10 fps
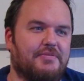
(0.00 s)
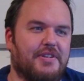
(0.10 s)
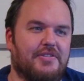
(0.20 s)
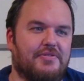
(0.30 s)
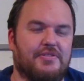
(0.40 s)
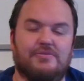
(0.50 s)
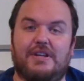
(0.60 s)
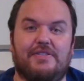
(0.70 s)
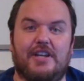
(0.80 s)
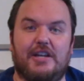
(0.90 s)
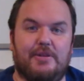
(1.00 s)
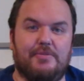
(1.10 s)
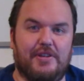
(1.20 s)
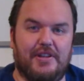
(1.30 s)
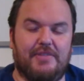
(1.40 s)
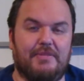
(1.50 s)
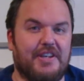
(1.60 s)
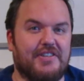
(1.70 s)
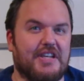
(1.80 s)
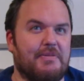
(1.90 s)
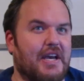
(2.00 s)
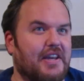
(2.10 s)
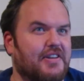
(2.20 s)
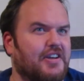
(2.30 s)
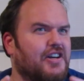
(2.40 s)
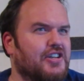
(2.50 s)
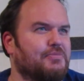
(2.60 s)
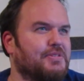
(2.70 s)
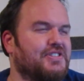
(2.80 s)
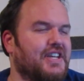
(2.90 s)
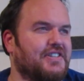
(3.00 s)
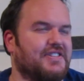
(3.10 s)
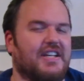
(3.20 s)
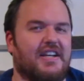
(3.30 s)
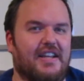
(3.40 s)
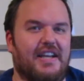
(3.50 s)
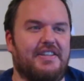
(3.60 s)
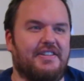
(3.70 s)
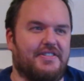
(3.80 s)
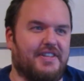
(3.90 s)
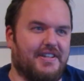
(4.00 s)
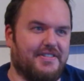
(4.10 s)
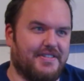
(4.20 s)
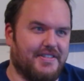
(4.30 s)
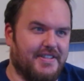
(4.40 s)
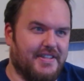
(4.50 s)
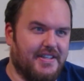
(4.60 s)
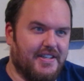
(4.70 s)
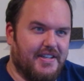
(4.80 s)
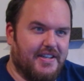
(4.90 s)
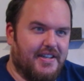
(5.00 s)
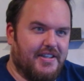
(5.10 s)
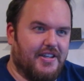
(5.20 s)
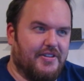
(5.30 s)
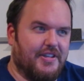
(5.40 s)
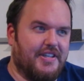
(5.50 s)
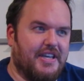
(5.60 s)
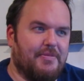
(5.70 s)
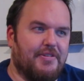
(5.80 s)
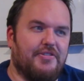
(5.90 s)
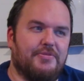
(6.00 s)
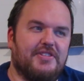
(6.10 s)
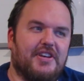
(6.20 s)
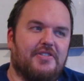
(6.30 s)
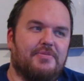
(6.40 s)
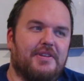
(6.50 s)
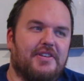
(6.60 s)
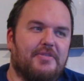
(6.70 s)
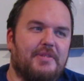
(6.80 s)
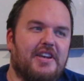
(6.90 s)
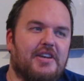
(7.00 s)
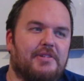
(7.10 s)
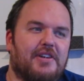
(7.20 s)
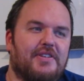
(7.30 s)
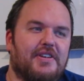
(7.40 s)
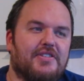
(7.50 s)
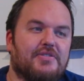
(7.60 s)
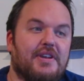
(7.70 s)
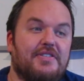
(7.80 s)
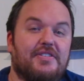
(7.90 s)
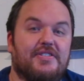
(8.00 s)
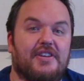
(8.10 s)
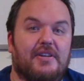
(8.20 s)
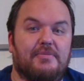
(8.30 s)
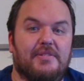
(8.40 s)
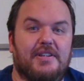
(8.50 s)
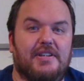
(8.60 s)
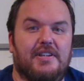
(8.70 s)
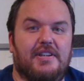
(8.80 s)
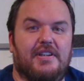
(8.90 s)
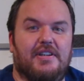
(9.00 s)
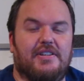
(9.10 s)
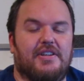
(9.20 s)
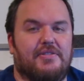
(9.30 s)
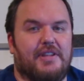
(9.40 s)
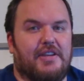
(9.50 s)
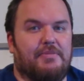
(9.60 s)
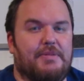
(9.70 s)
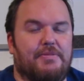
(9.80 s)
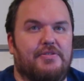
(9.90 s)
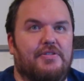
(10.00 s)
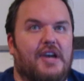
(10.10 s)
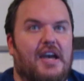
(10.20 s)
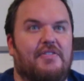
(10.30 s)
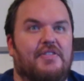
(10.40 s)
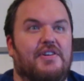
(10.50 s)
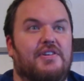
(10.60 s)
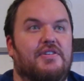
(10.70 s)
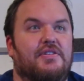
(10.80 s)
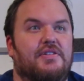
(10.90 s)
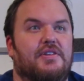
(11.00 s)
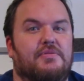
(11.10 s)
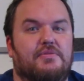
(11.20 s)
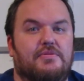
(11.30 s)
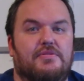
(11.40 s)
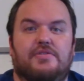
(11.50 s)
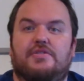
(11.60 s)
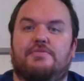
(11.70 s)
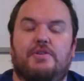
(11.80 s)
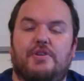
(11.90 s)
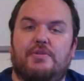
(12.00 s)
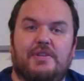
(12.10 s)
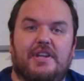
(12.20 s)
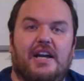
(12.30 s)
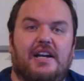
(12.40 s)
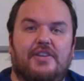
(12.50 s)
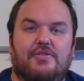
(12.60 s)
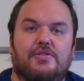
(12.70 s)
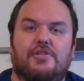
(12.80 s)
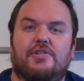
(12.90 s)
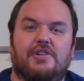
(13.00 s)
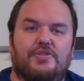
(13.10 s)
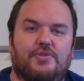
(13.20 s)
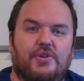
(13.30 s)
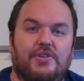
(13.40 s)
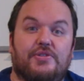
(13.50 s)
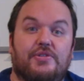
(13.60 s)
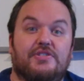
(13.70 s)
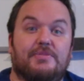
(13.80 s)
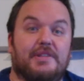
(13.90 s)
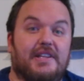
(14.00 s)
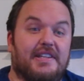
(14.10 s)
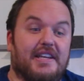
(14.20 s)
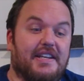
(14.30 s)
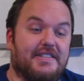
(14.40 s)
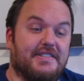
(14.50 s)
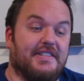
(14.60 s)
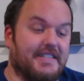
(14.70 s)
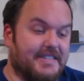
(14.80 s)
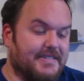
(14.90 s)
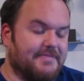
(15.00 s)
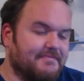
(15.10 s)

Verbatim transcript: You know, for whatever I come up with, because I'm not 100% set on ideas yet. You know, he kept it to himself because it may come off as crazy to some. You know, like people who have, you know, spoken with God or heard his voice or something like that. Like,